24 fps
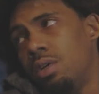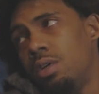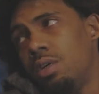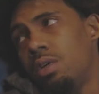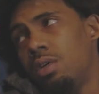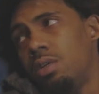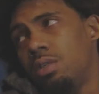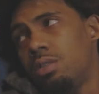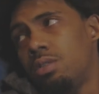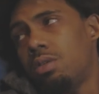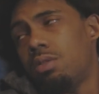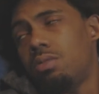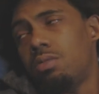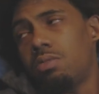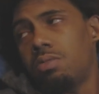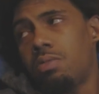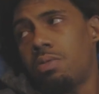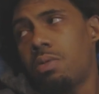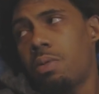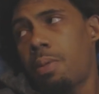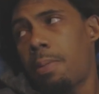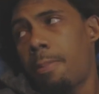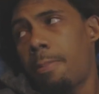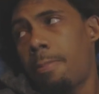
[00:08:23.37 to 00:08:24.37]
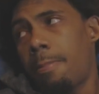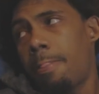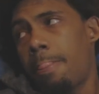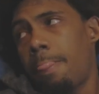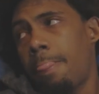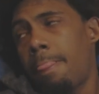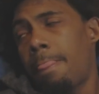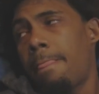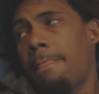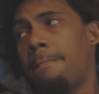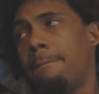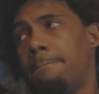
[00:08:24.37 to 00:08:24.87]
Okay, so, so you started
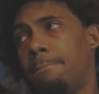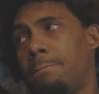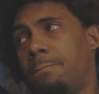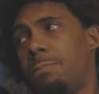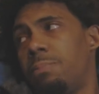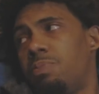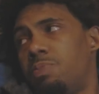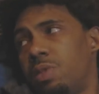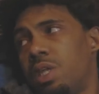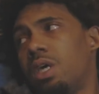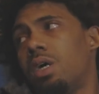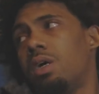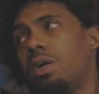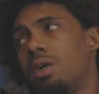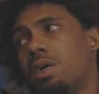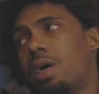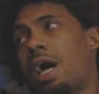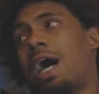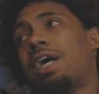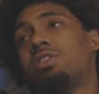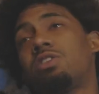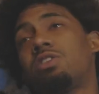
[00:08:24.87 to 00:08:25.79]
hooping first. That's yeah, your first. I